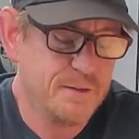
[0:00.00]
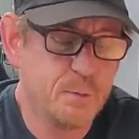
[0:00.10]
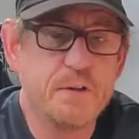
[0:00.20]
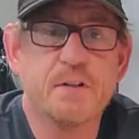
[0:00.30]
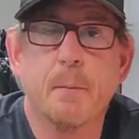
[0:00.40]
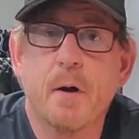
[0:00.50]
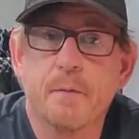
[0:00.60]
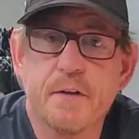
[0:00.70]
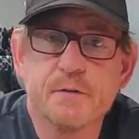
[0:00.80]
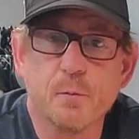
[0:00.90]
the reason I
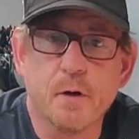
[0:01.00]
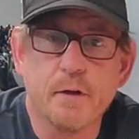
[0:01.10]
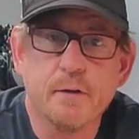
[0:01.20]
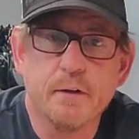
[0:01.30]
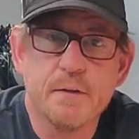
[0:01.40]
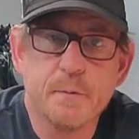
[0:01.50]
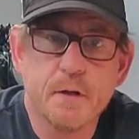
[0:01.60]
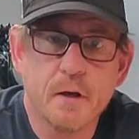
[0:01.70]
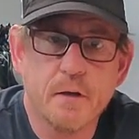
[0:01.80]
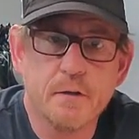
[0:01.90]
bought this one is
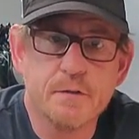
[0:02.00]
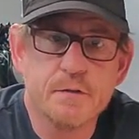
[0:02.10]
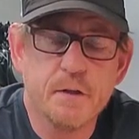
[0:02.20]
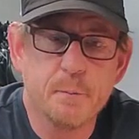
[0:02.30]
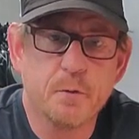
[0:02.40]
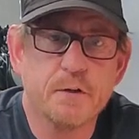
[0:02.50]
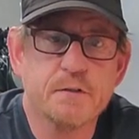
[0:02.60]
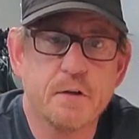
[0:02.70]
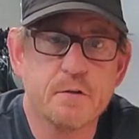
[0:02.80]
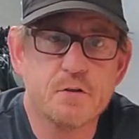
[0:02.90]
because it
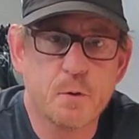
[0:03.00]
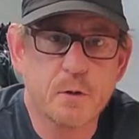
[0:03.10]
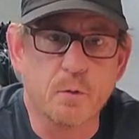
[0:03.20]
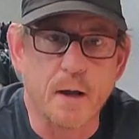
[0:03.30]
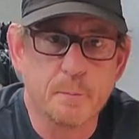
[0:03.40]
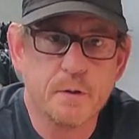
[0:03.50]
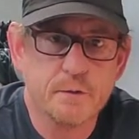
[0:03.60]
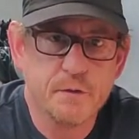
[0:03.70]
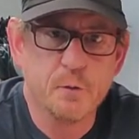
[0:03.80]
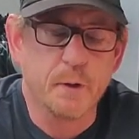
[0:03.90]
prints on shrink wrap
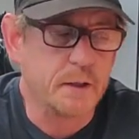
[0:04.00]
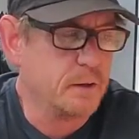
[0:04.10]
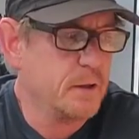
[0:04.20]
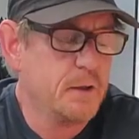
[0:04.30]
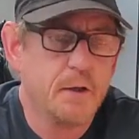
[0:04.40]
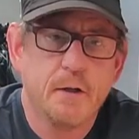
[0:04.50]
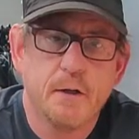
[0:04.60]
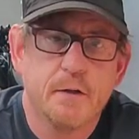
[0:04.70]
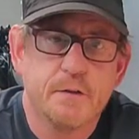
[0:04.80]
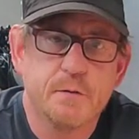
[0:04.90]
tubing.
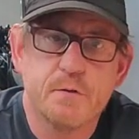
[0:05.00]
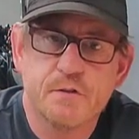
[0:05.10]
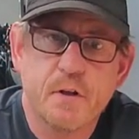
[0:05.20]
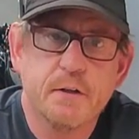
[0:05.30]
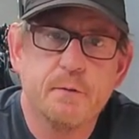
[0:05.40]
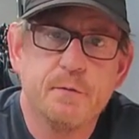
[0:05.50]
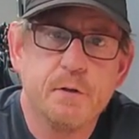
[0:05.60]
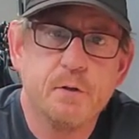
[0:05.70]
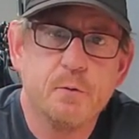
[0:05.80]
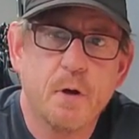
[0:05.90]
So just like if
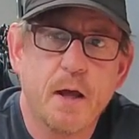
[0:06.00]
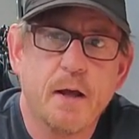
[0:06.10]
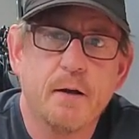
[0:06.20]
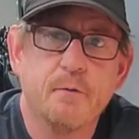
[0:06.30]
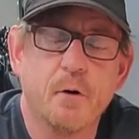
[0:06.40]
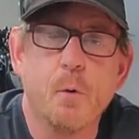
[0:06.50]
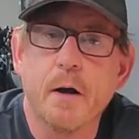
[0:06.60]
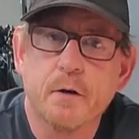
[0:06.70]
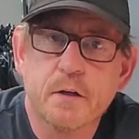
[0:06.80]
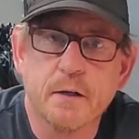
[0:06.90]
you have a
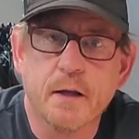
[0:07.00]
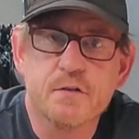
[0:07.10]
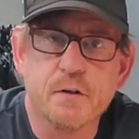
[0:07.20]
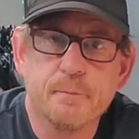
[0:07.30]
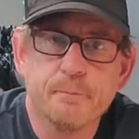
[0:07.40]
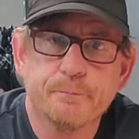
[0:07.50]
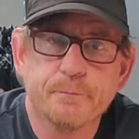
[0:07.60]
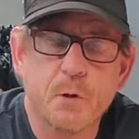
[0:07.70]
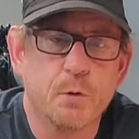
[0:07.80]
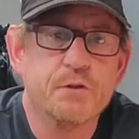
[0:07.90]
wire connection
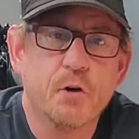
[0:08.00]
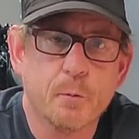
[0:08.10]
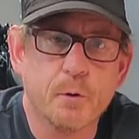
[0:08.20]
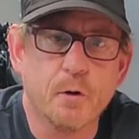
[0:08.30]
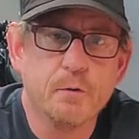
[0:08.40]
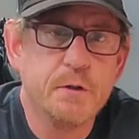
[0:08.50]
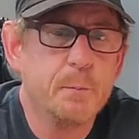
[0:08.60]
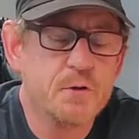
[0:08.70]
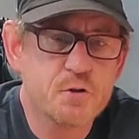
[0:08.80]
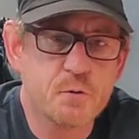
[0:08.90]
or terminal, you
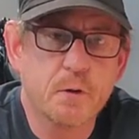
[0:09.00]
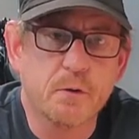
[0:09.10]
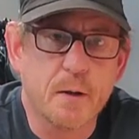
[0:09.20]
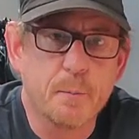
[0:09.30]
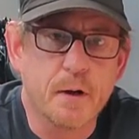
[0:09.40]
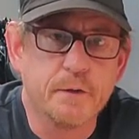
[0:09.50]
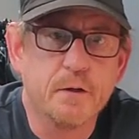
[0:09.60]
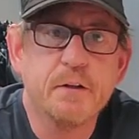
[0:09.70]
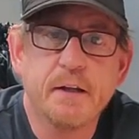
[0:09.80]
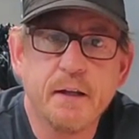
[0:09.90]
put shrink wrap on
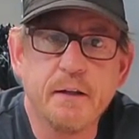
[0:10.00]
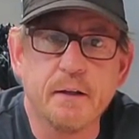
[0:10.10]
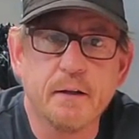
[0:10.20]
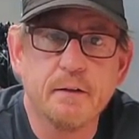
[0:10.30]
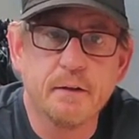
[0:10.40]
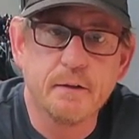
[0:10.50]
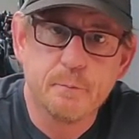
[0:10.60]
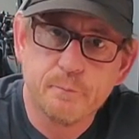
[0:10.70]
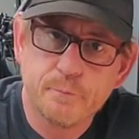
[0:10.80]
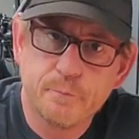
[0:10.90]
there, you heat it, and it
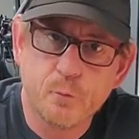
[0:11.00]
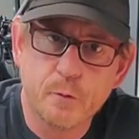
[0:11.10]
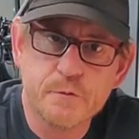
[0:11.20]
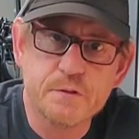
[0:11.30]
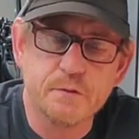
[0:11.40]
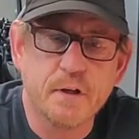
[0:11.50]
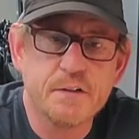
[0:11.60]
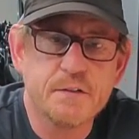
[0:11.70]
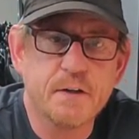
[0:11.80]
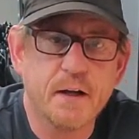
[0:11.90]
forms
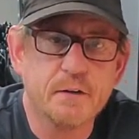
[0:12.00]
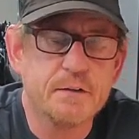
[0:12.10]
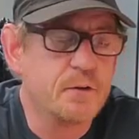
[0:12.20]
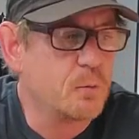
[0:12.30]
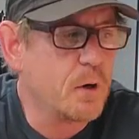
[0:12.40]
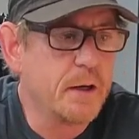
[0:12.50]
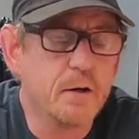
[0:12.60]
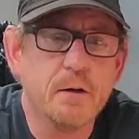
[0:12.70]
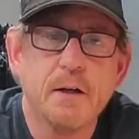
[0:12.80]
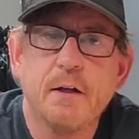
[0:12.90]
nice and tightly to the
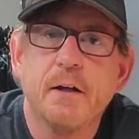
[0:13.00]
wire.